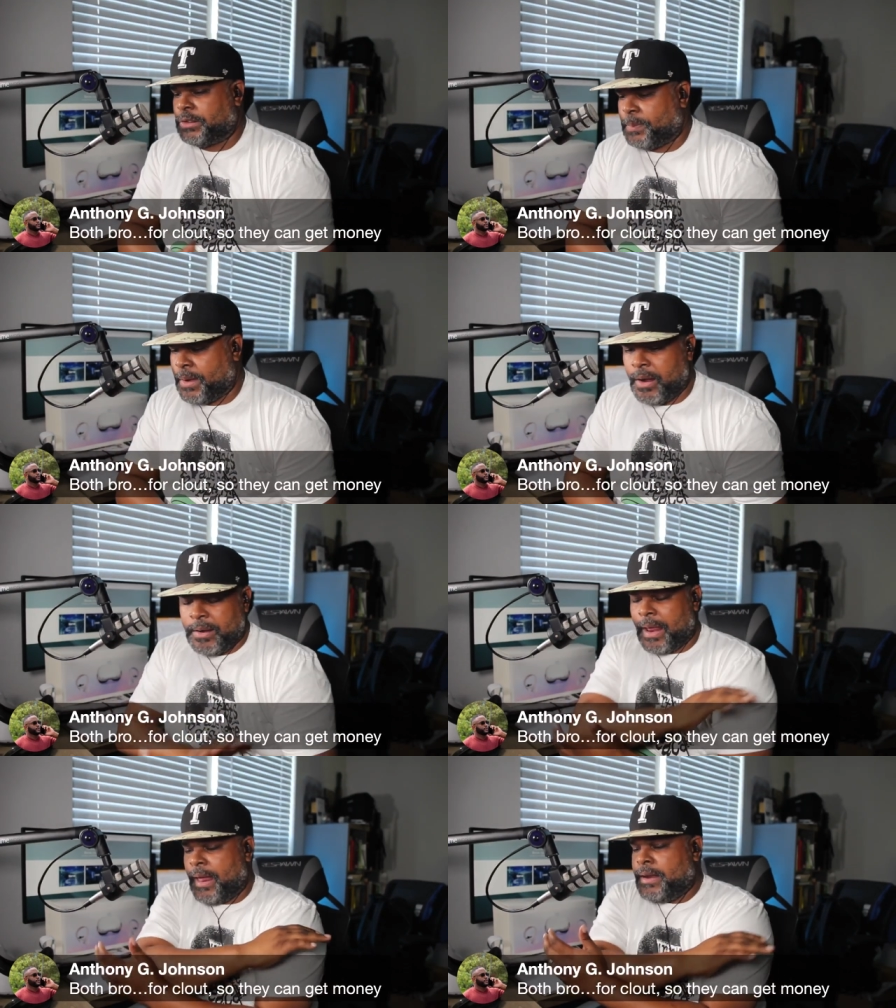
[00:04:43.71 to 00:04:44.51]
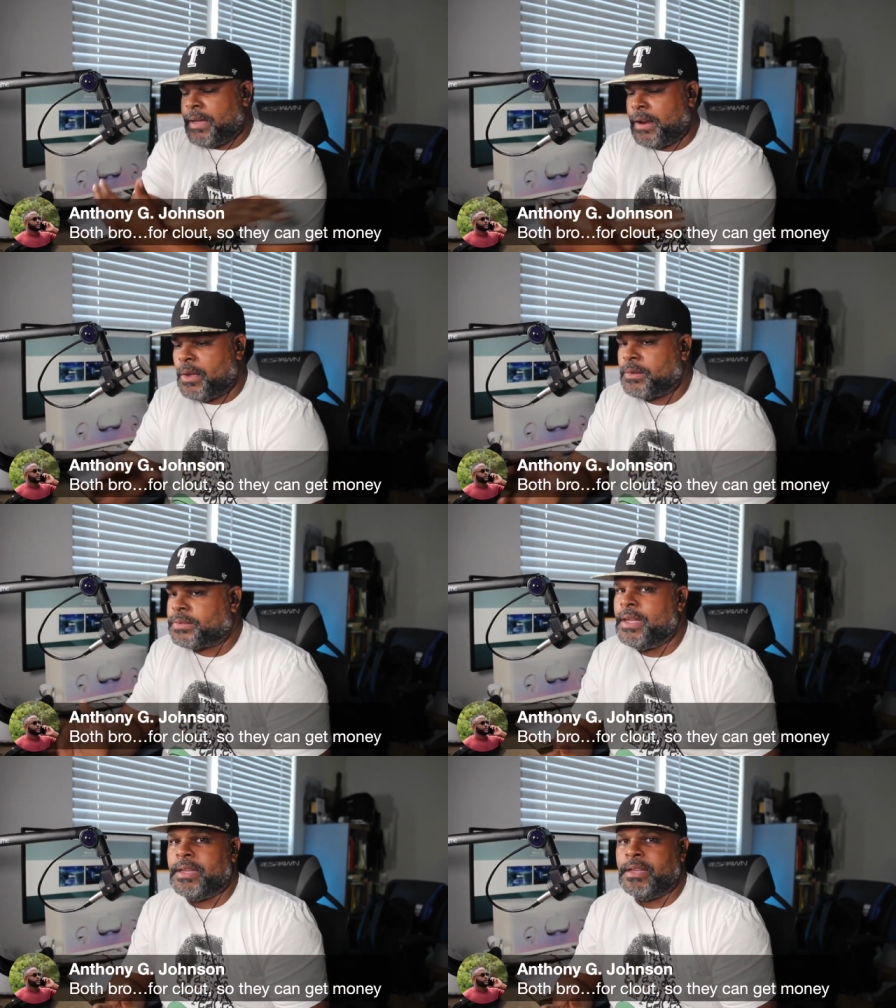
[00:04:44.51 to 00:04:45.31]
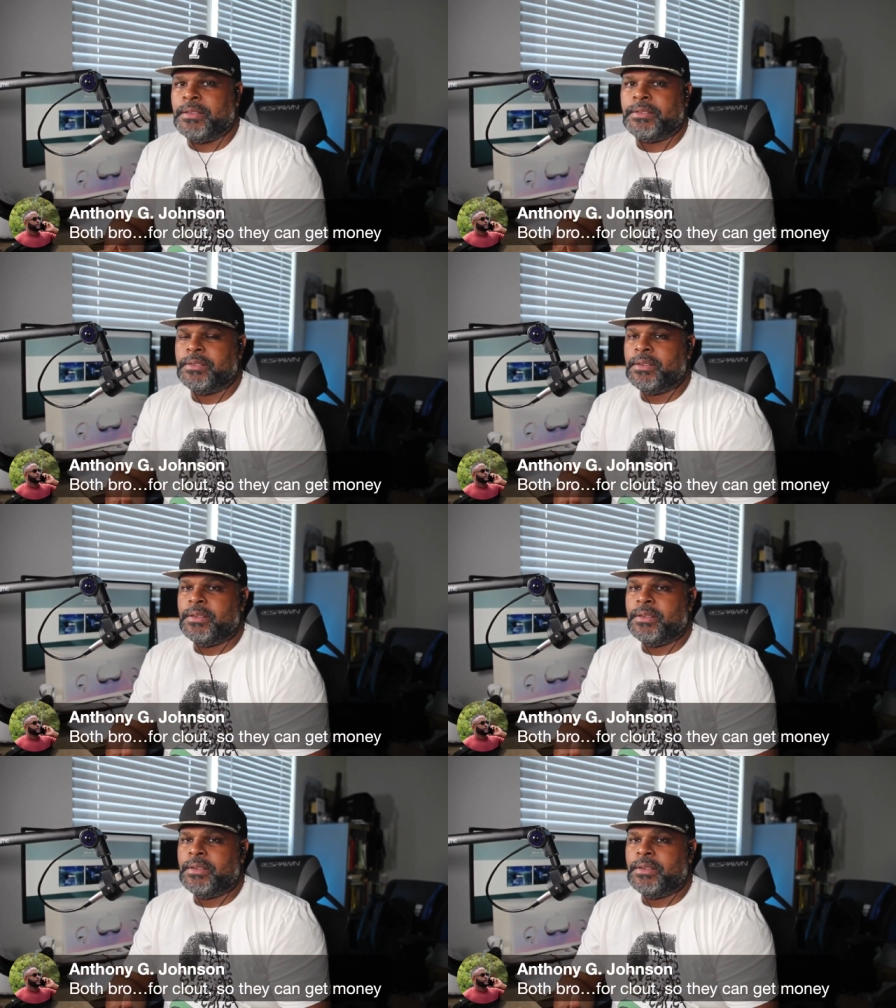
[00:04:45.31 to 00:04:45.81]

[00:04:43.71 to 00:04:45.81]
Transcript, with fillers: spirit, not have none of those things,